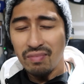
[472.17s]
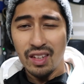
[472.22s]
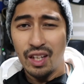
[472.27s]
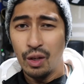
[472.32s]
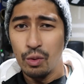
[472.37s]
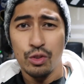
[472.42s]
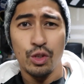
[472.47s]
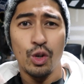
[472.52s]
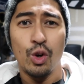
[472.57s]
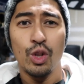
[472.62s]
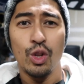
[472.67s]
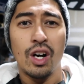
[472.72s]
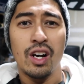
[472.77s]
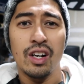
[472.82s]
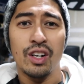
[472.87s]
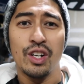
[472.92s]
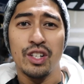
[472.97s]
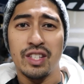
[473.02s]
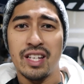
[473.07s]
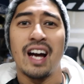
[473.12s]
It was no
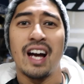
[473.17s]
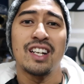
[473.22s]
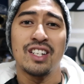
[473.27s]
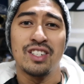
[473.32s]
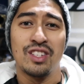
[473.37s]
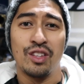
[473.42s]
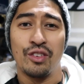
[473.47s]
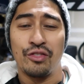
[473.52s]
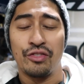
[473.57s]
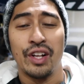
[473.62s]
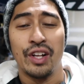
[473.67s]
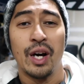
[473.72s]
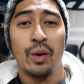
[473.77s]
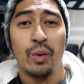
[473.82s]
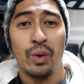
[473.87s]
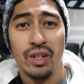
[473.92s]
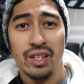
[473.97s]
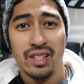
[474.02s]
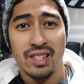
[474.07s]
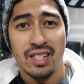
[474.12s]
longer attached to the
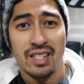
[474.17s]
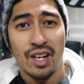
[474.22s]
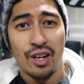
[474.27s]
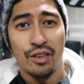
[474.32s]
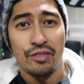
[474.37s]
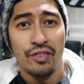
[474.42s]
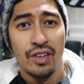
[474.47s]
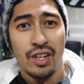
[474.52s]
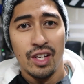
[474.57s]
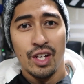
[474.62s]
flywheel itself.